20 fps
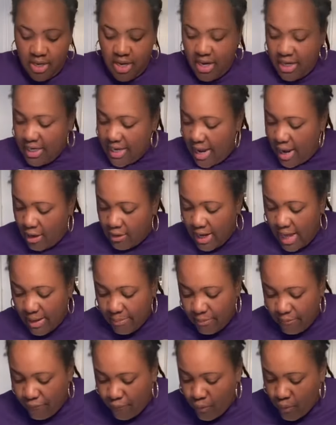Now, like
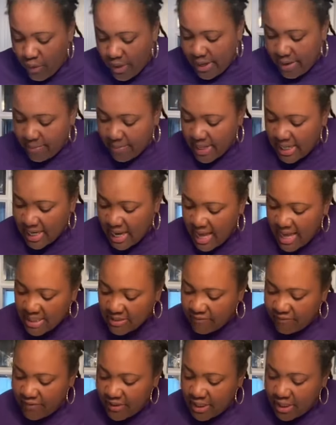before, in my
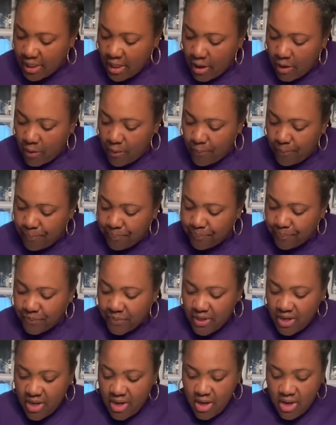last video,
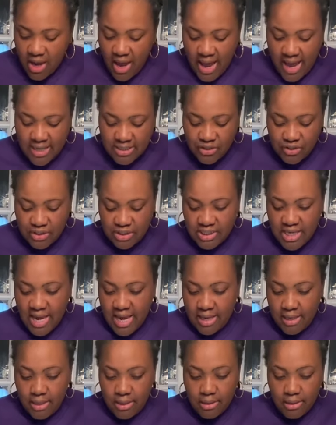I just kind of